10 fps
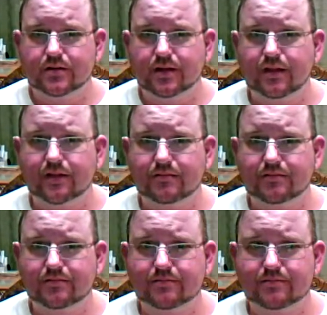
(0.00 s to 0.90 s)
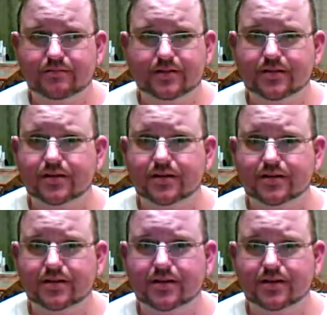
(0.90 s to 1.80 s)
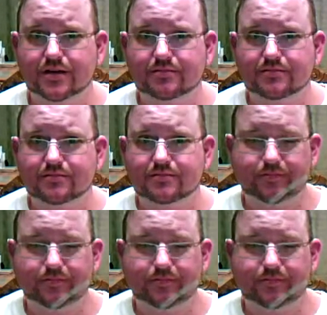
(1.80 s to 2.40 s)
Hello, that's a good deal.